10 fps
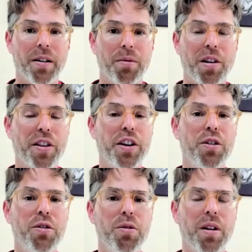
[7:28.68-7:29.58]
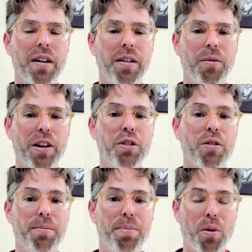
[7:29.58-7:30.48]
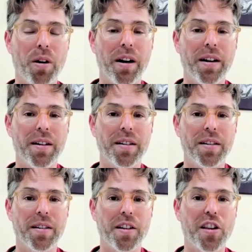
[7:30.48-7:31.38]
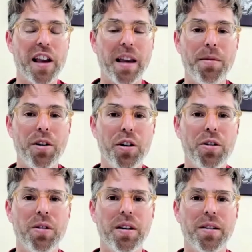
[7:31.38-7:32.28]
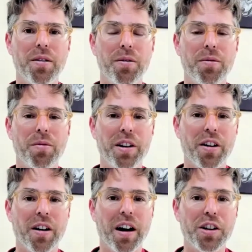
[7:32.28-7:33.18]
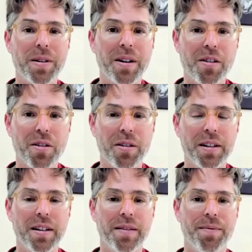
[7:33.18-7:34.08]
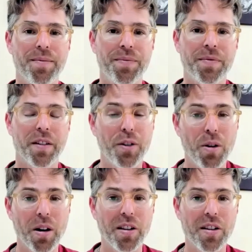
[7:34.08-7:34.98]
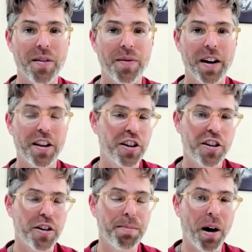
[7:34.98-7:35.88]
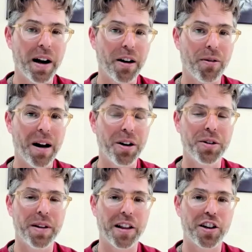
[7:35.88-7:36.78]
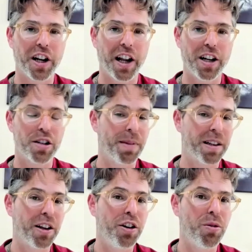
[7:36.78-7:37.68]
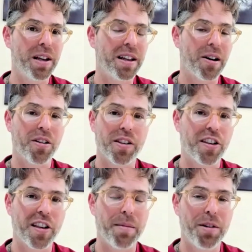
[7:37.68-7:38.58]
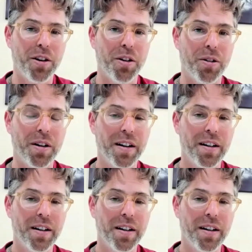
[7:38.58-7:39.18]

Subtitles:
Was the you when you were born the same you when you're 100 years old? Of course. It's just your body around you that's changed, but the you in there is the same you,